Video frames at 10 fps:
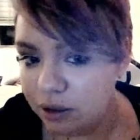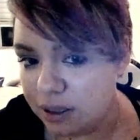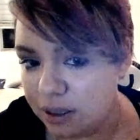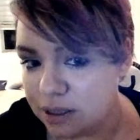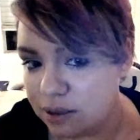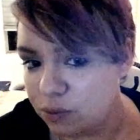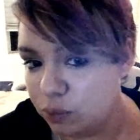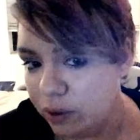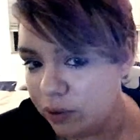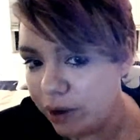this
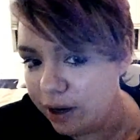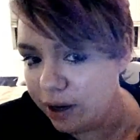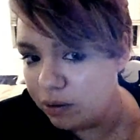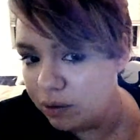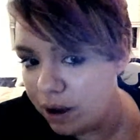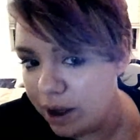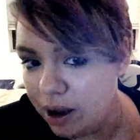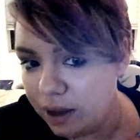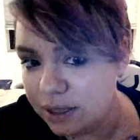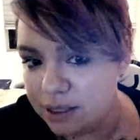one right here. I
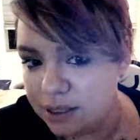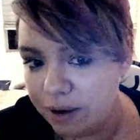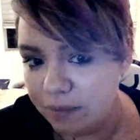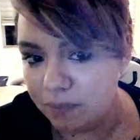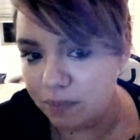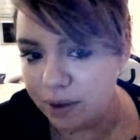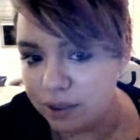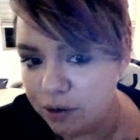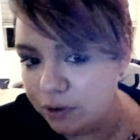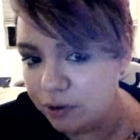got this done. My
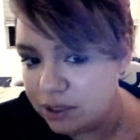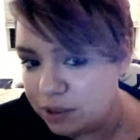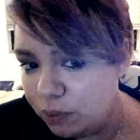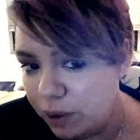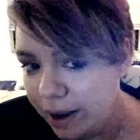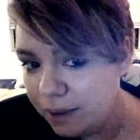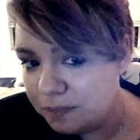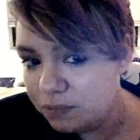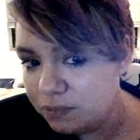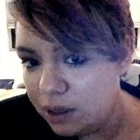"Don't Forget to Pray"
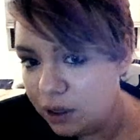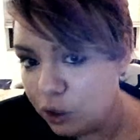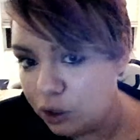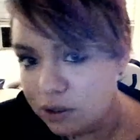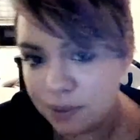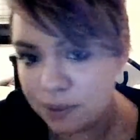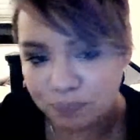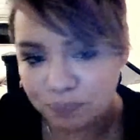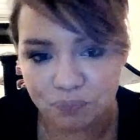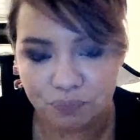in hers.
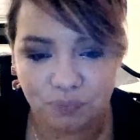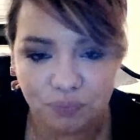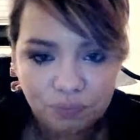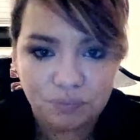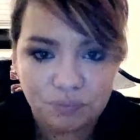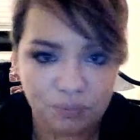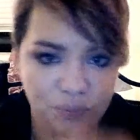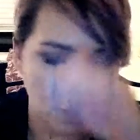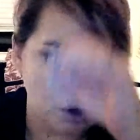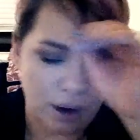
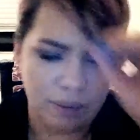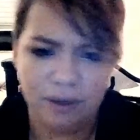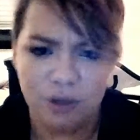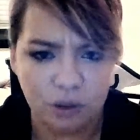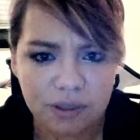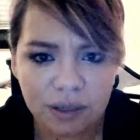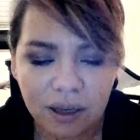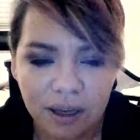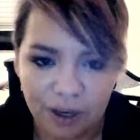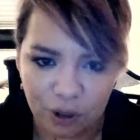
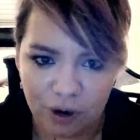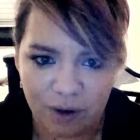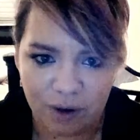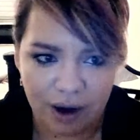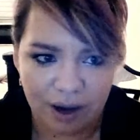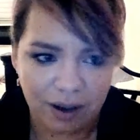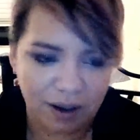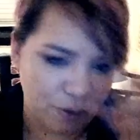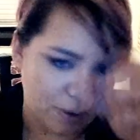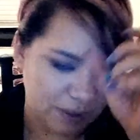In her handwriting,
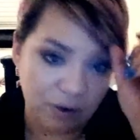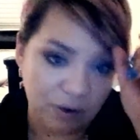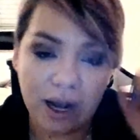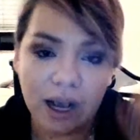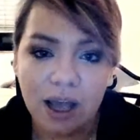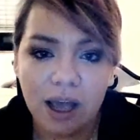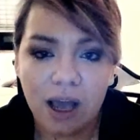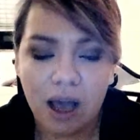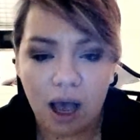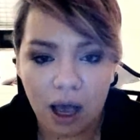in Grandma's handwriting.
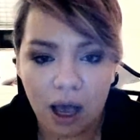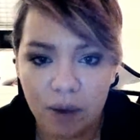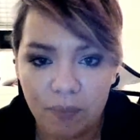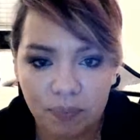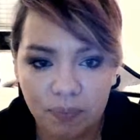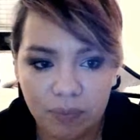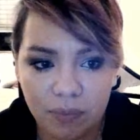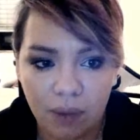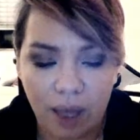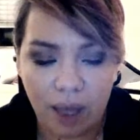And
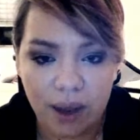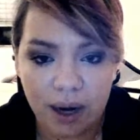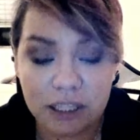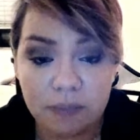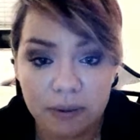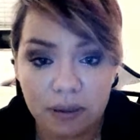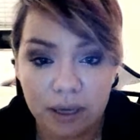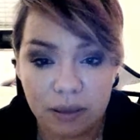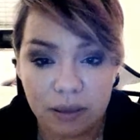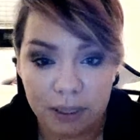then I spent the
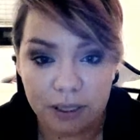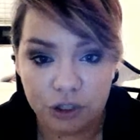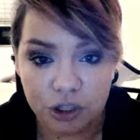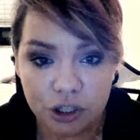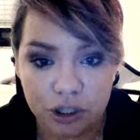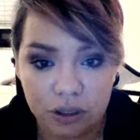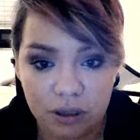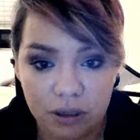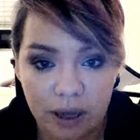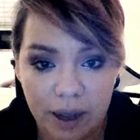day at the beach,
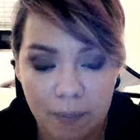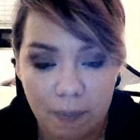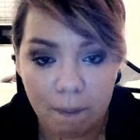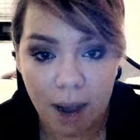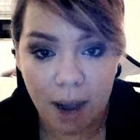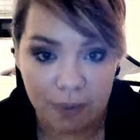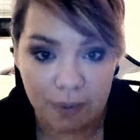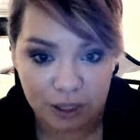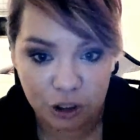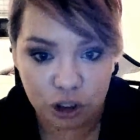at my
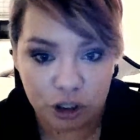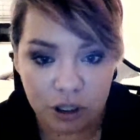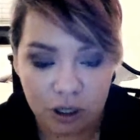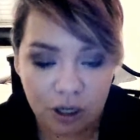beach,